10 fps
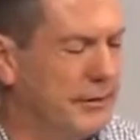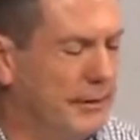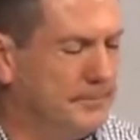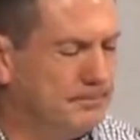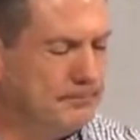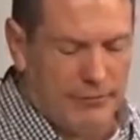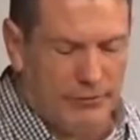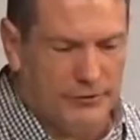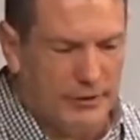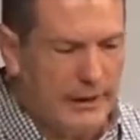Um,
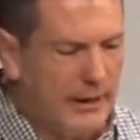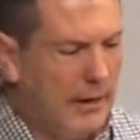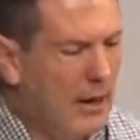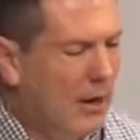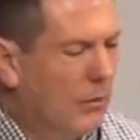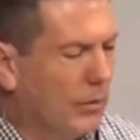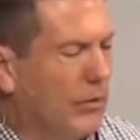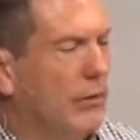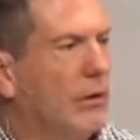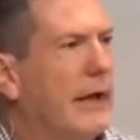for today, we're
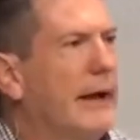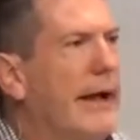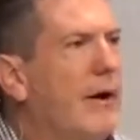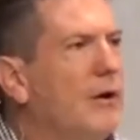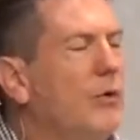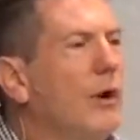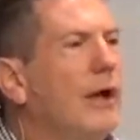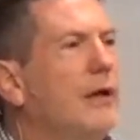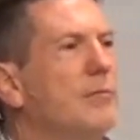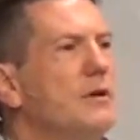going to look at how you and I
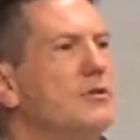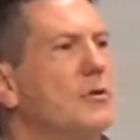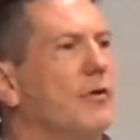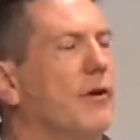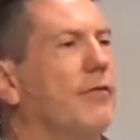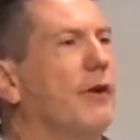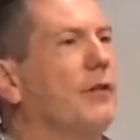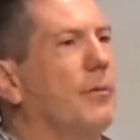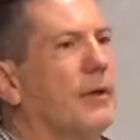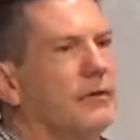can be sure of our
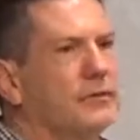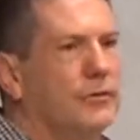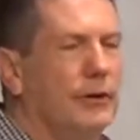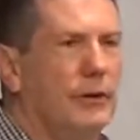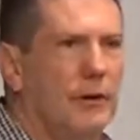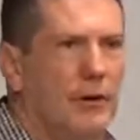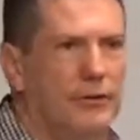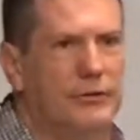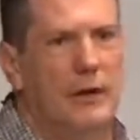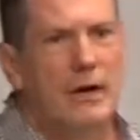faith because through the years,